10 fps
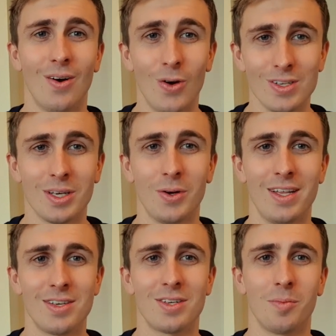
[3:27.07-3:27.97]
also
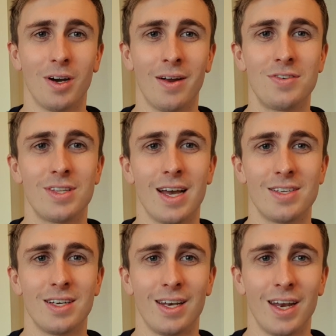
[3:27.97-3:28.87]
in the summer of
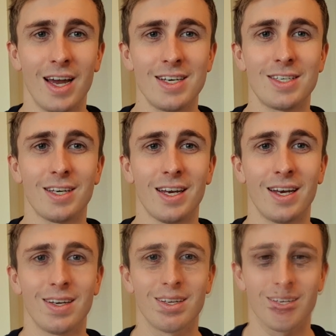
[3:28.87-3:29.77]
2019.